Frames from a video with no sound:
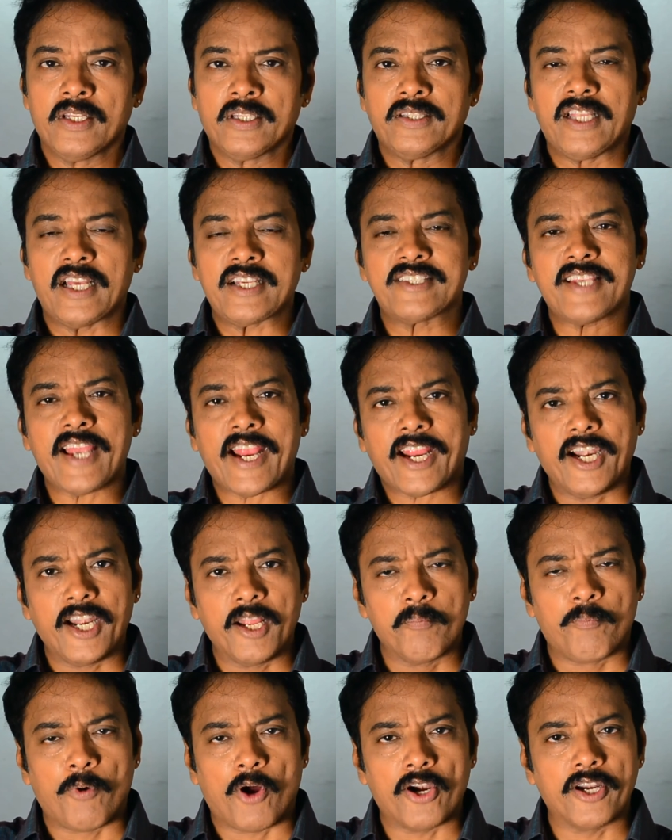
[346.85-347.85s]
The second
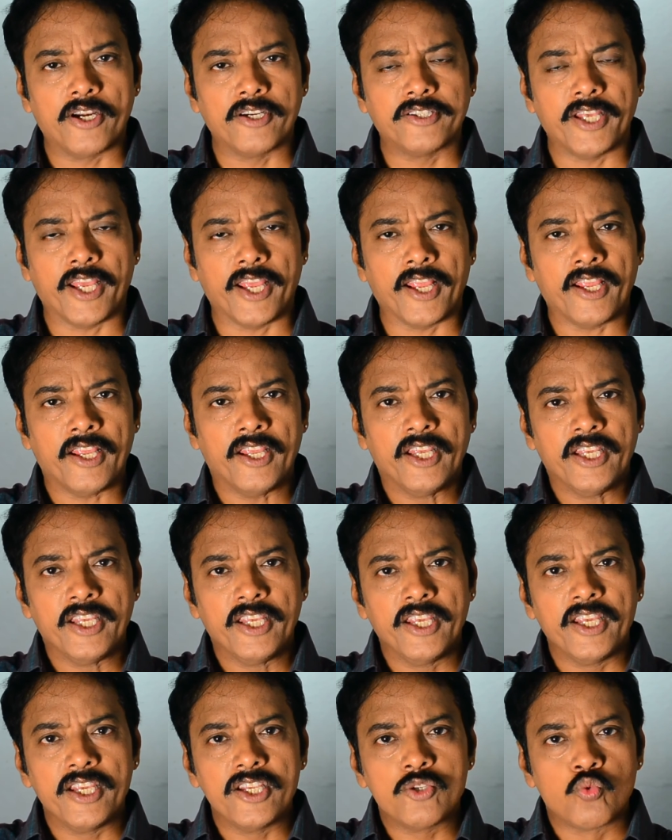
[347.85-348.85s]
important thing
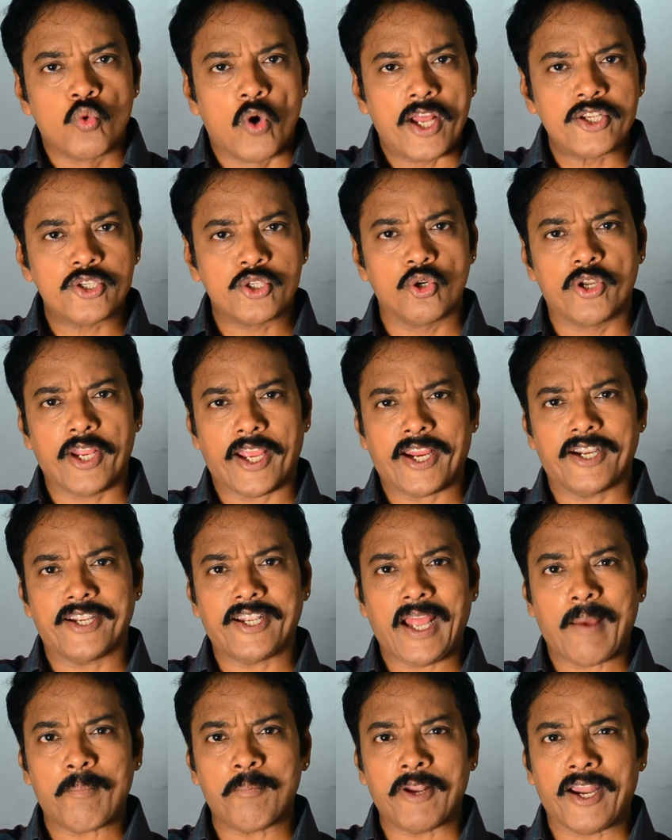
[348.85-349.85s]
is, once you take a
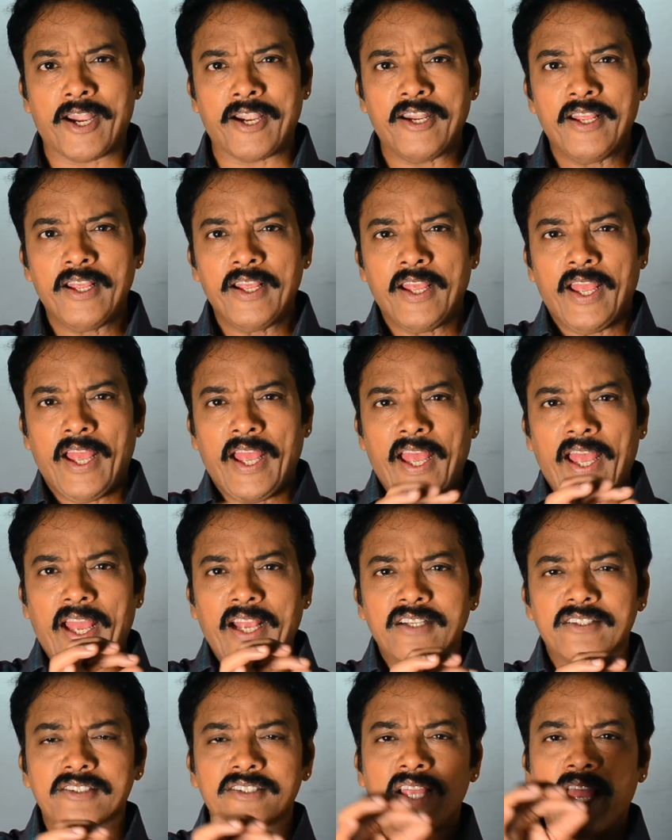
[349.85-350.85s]
tablet,
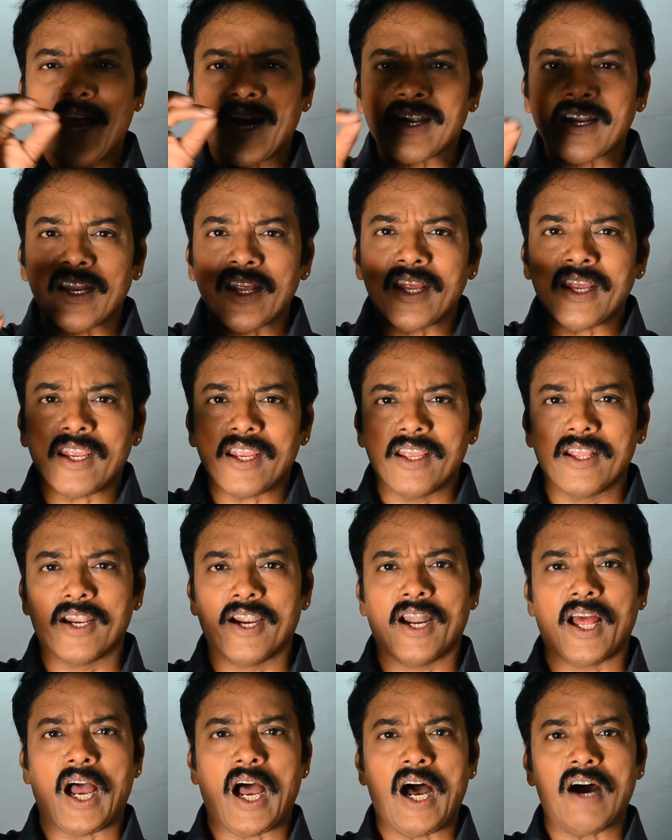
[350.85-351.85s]
exactly in
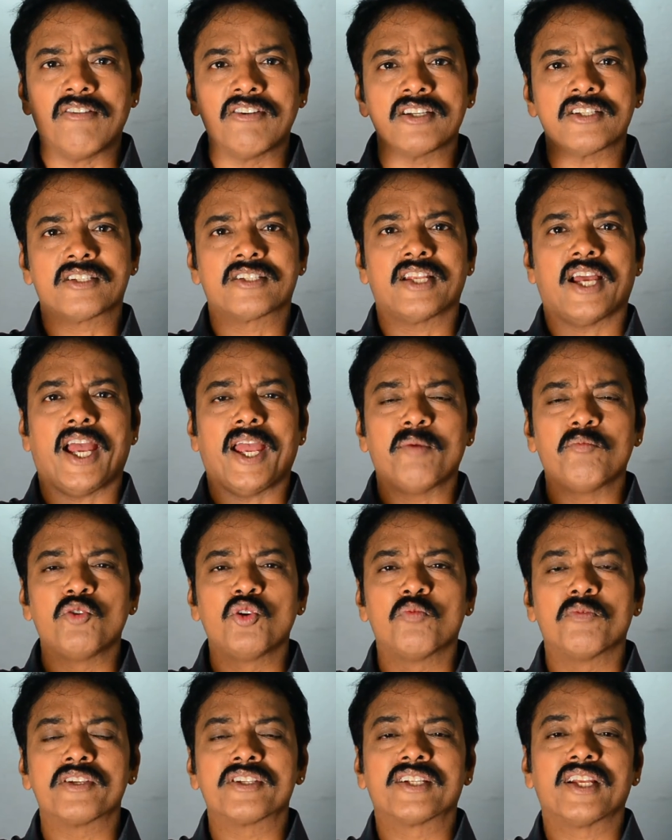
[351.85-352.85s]
an hour's time you
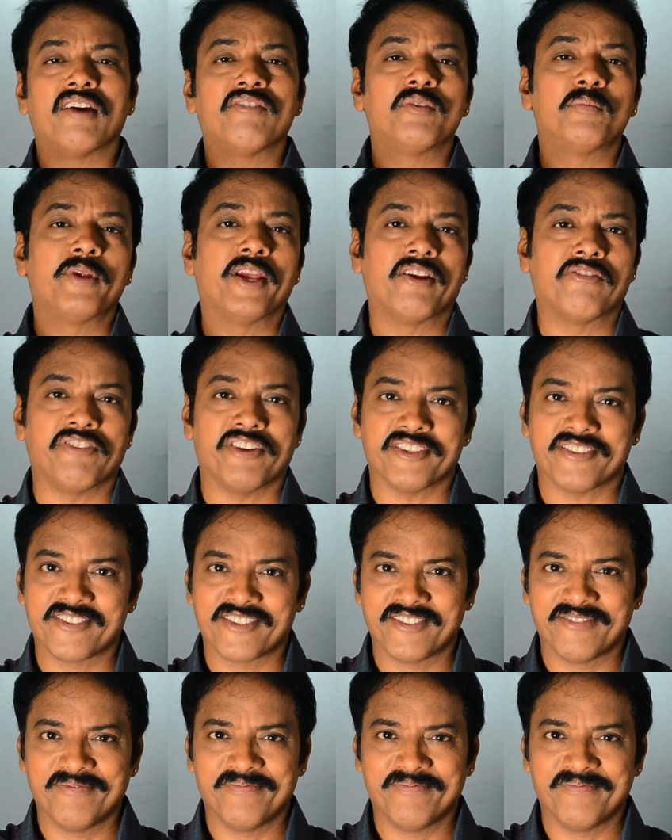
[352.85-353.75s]
must have a breakfast.